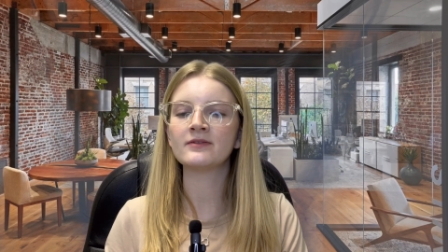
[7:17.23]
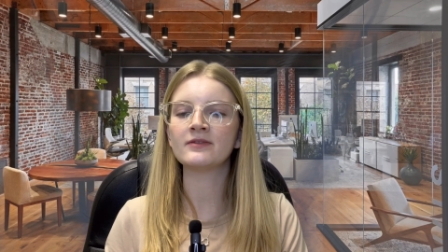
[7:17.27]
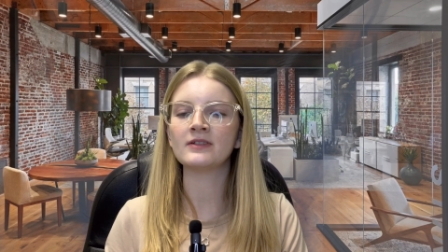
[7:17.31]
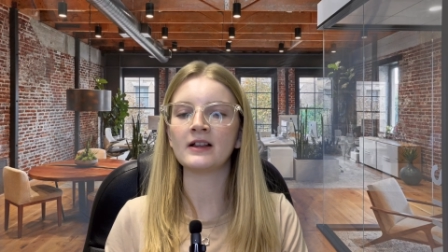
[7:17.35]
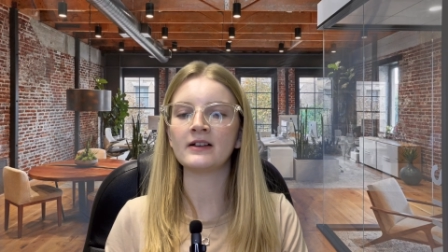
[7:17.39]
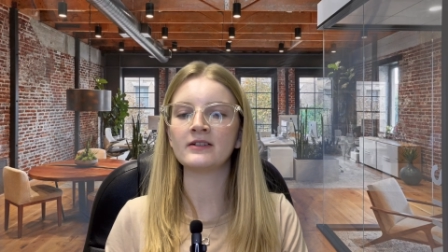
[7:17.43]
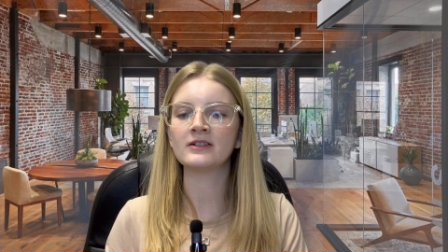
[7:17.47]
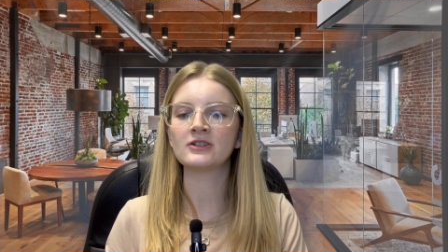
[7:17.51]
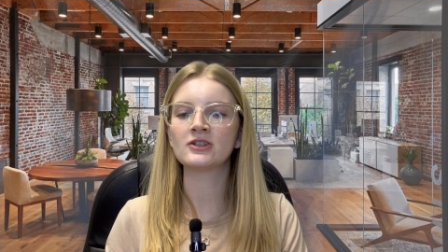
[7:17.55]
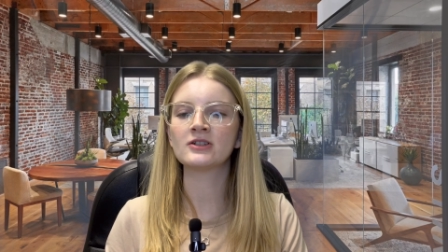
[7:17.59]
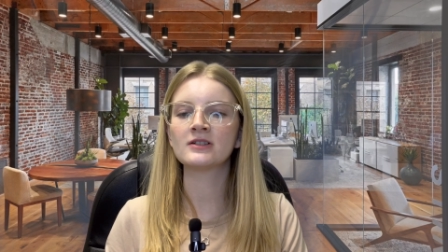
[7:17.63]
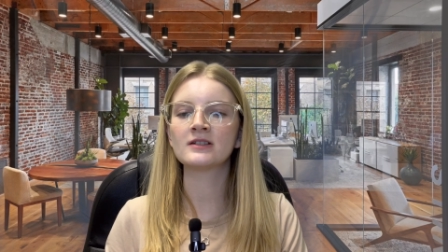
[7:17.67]

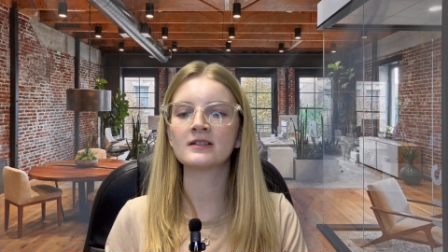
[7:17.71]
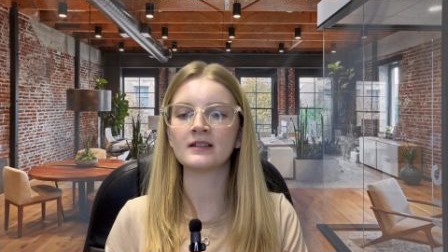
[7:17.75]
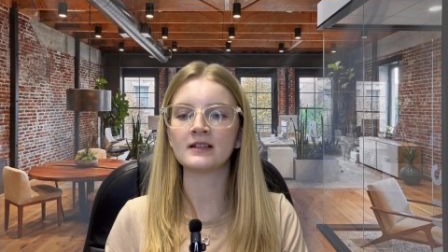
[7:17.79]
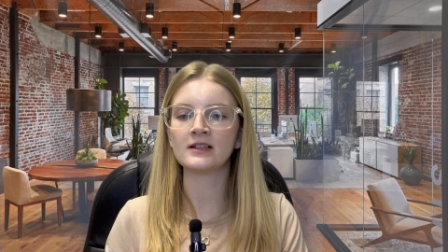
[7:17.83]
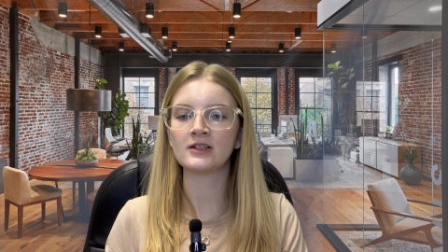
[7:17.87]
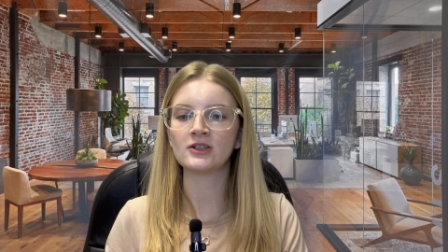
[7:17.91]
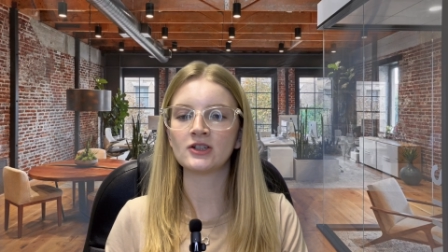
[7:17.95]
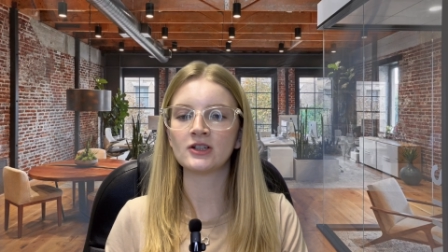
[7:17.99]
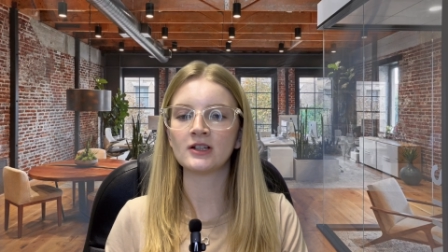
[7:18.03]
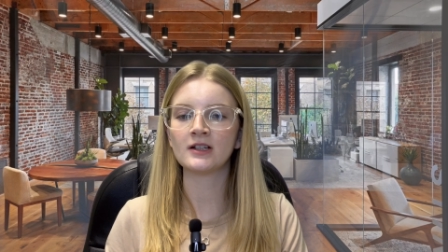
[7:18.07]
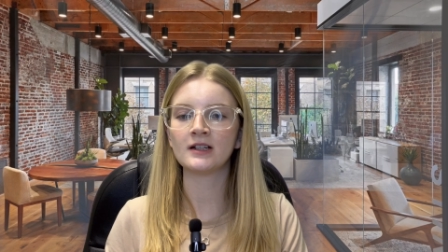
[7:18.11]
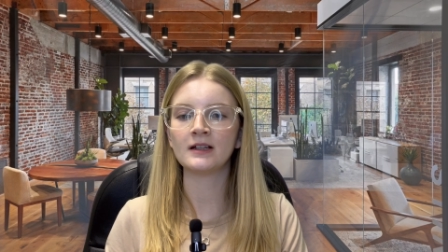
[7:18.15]

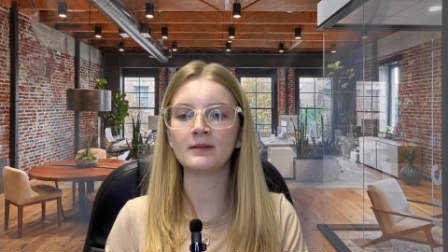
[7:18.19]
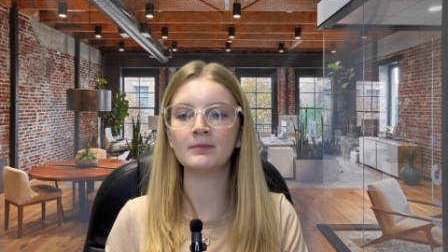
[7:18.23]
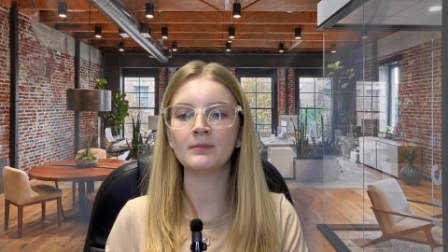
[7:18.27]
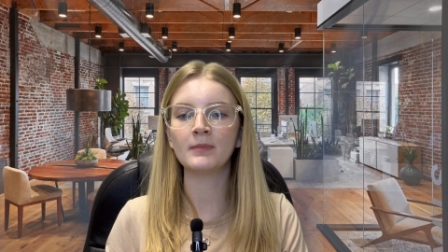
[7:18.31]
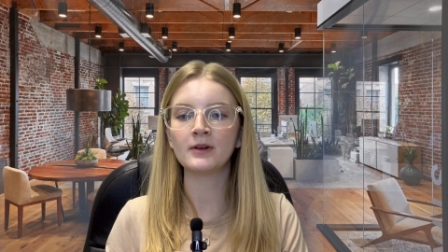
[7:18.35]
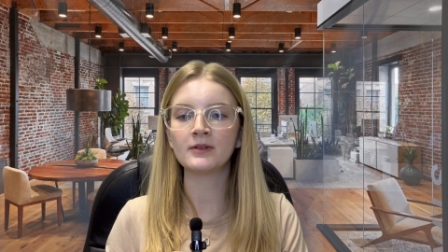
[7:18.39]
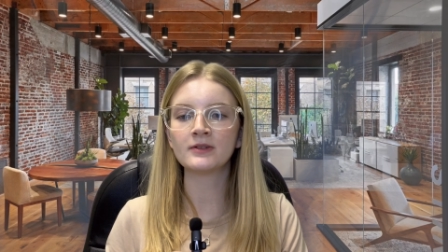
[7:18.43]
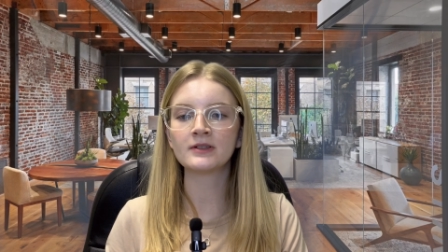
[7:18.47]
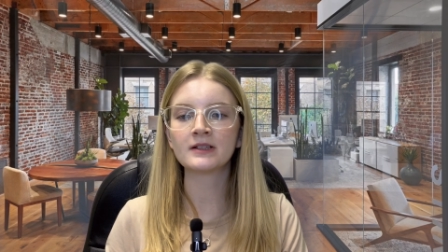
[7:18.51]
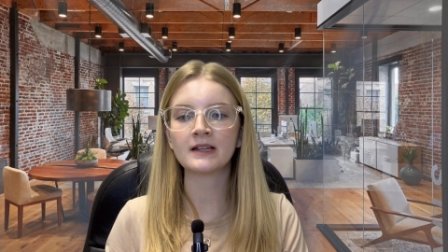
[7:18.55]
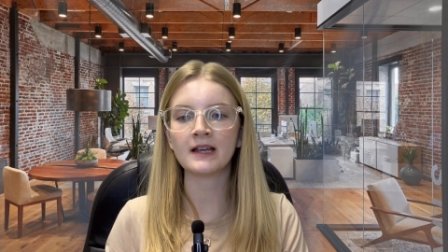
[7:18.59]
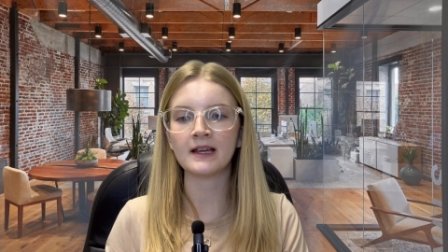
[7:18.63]
legislation in
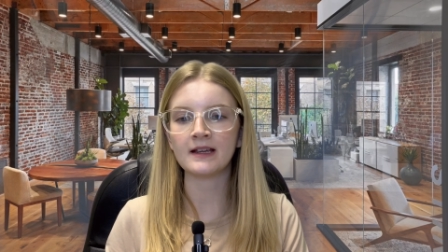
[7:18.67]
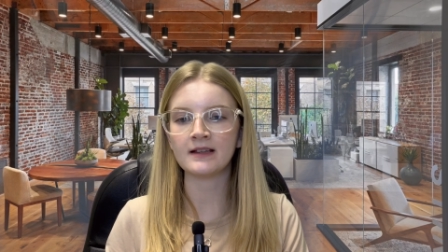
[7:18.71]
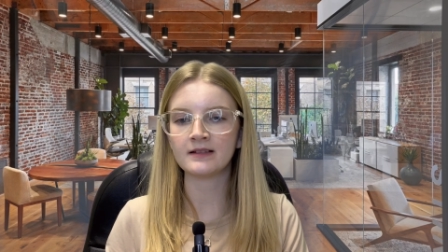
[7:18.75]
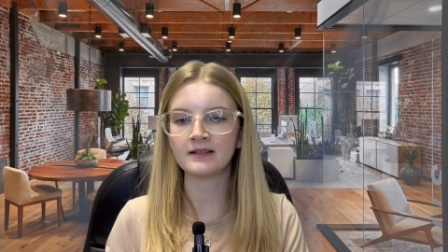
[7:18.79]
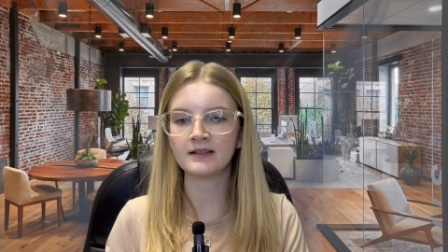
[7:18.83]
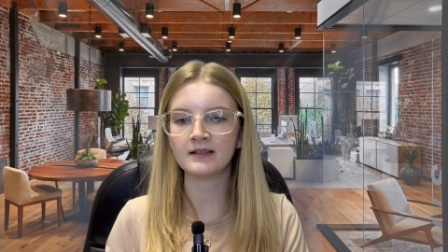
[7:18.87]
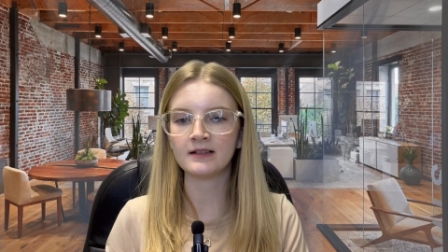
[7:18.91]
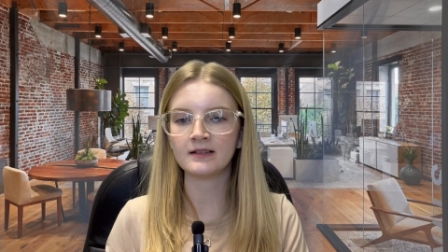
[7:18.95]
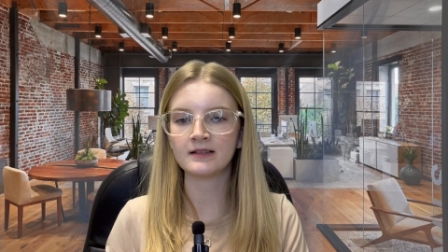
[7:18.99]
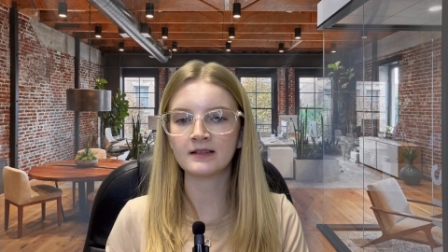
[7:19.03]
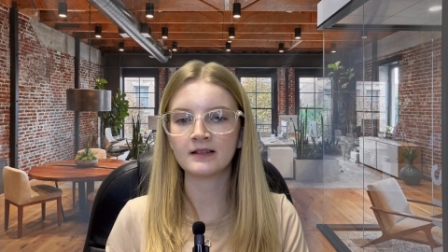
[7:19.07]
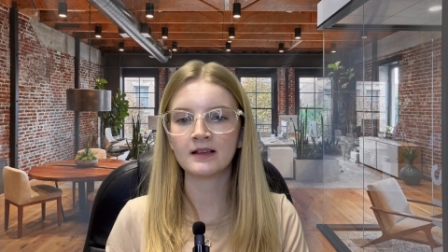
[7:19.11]
most
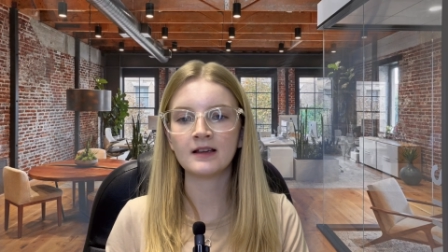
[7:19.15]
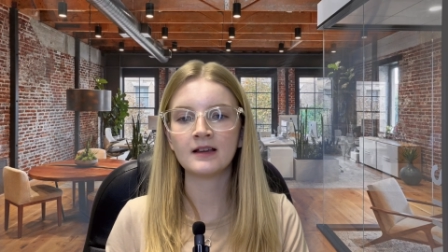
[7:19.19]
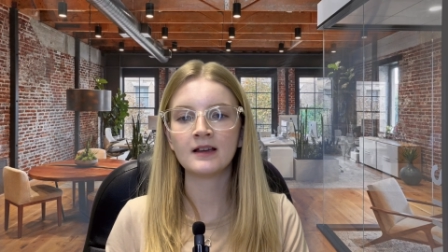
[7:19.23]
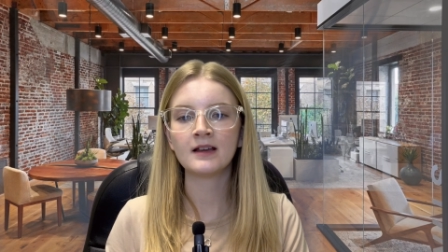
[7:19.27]
cases,